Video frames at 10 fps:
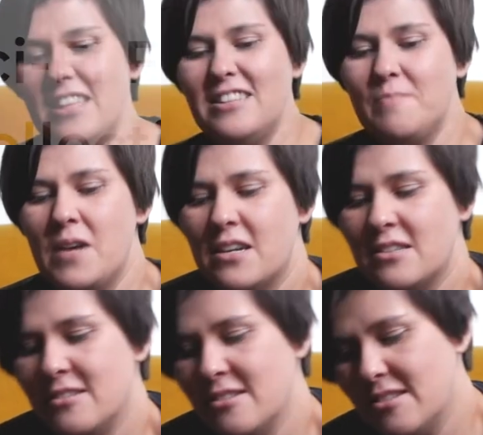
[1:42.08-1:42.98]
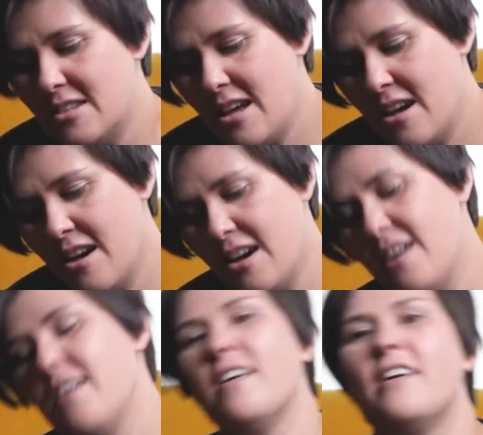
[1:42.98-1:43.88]
this month
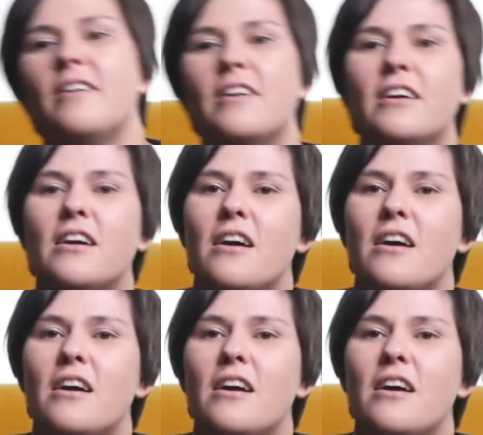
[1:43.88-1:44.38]
I